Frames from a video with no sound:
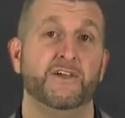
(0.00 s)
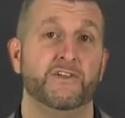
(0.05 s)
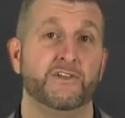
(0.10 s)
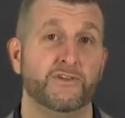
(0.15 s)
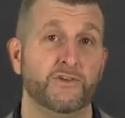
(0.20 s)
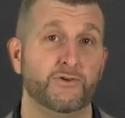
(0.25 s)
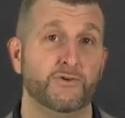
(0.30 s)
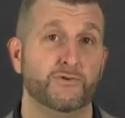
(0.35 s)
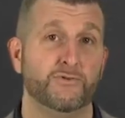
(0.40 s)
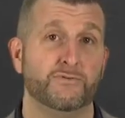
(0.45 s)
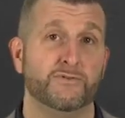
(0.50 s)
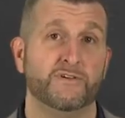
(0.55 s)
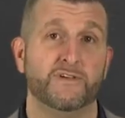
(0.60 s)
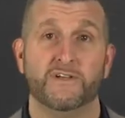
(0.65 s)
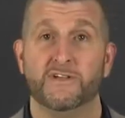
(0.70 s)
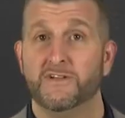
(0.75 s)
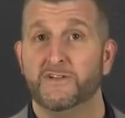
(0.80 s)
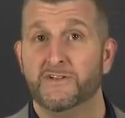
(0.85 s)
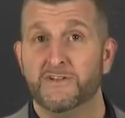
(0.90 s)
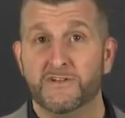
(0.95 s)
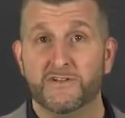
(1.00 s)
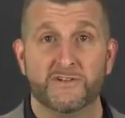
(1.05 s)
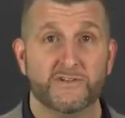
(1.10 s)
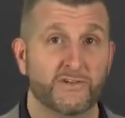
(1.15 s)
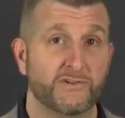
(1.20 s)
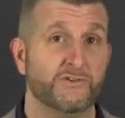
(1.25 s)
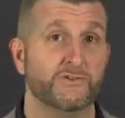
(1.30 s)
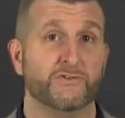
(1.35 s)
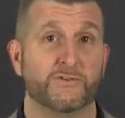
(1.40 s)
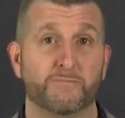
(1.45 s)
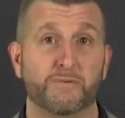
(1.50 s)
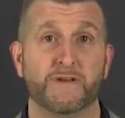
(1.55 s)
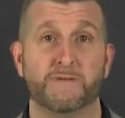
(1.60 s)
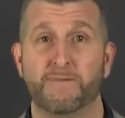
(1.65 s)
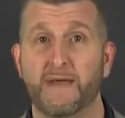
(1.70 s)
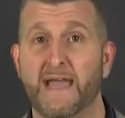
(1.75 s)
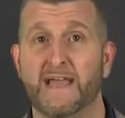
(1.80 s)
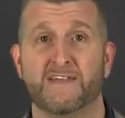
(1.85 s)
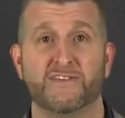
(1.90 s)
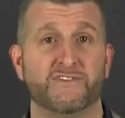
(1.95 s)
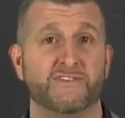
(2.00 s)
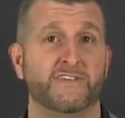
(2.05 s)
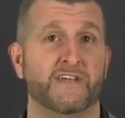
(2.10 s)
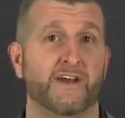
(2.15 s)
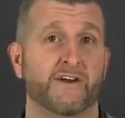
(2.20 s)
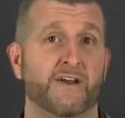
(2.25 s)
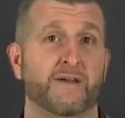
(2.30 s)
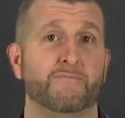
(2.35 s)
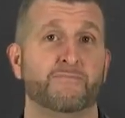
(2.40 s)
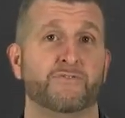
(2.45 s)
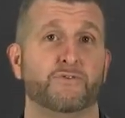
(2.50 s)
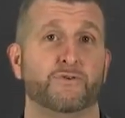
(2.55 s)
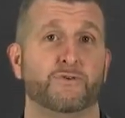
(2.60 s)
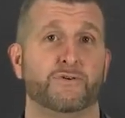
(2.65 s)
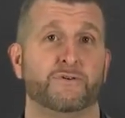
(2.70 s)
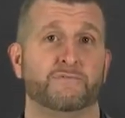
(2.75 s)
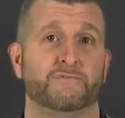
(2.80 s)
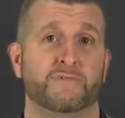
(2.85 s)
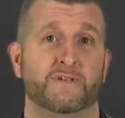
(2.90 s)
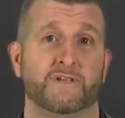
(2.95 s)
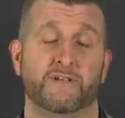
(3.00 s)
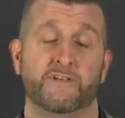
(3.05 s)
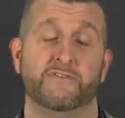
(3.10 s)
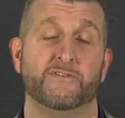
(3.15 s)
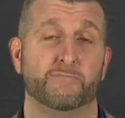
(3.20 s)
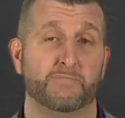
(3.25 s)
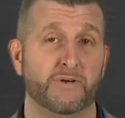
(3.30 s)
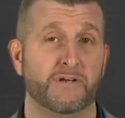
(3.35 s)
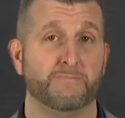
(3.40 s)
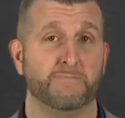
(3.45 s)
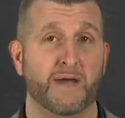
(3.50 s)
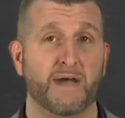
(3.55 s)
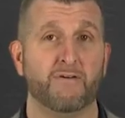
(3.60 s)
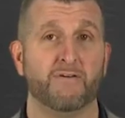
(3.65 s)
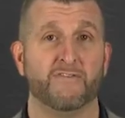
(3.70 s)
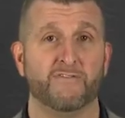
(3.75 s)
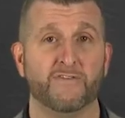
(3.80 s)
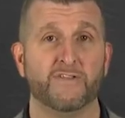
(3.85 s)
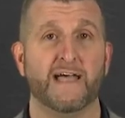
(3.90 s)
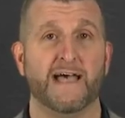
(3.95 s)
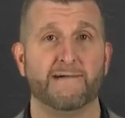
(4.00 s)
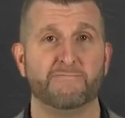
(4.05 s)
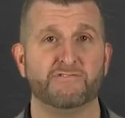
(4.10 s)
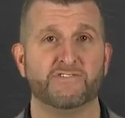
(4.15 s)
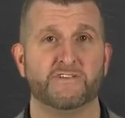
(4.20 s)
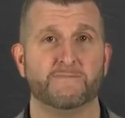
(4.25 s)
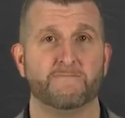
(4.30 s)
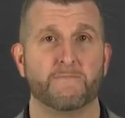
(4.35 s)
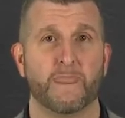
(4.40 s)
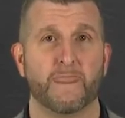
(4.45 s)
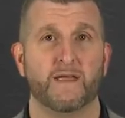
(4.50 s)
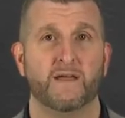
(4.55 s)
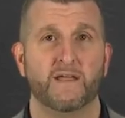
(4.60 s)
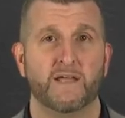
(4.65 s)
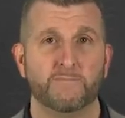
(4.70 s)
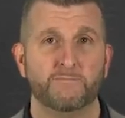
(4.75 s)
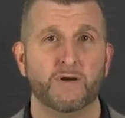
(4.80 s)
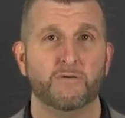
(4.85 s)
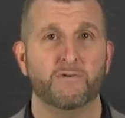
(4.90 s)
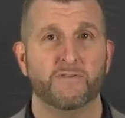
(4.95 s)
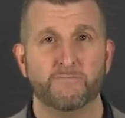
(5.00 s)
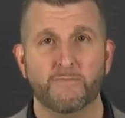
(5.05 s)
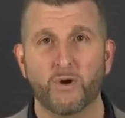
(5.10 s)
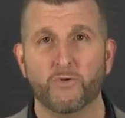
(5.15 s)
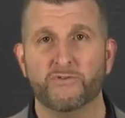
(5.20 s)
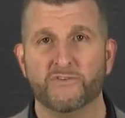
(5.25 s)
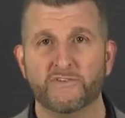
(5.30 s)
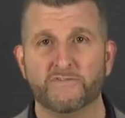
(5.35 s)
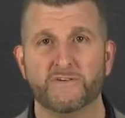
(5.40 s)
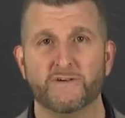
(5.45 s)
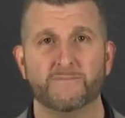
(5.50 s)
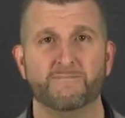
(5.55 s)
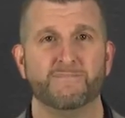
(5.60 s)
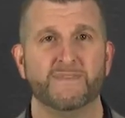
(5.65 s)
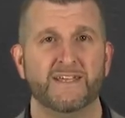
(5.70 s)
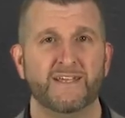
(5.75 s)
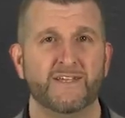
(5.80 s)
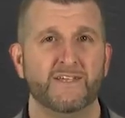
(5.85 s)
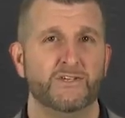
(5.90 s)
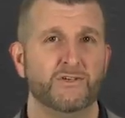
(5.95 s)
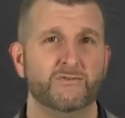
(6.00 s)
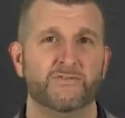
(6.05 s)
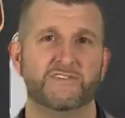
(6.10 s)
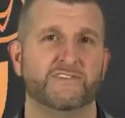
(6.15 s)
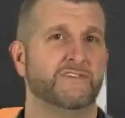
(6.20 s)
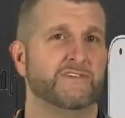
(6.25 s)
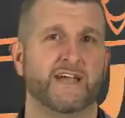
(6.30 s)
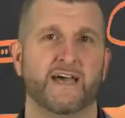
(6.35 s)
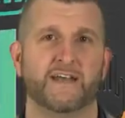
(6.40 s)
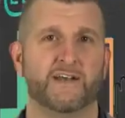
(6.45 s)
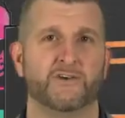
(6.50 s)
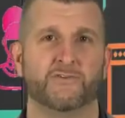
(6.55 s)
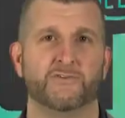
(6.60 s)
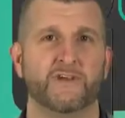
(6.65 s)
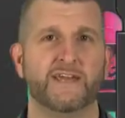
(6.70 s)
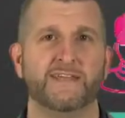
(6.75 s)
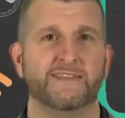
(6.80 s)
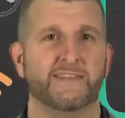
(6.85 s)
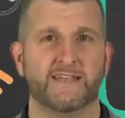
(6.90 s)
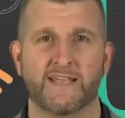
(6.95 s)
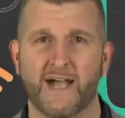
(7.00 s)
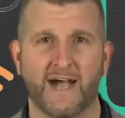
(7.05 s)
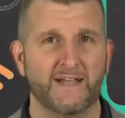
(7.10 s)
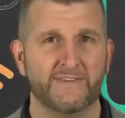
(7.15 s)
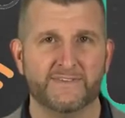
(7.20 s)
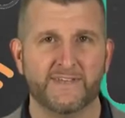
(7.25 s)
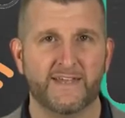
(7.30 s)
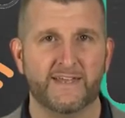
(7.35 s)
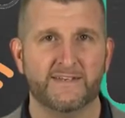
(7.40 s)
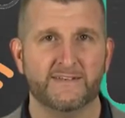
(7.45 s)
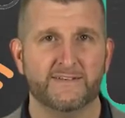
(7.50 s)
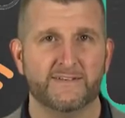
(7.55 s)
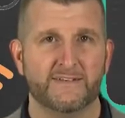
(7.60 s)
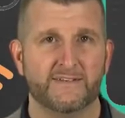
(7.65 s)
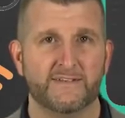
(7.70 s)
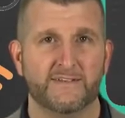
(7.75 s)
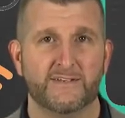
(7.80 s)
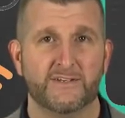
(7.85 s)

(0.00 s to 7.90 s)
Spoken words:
You could use a prepackaged CRM tool. It's a pretty powerful option. But with most of them, you've still got to create the content.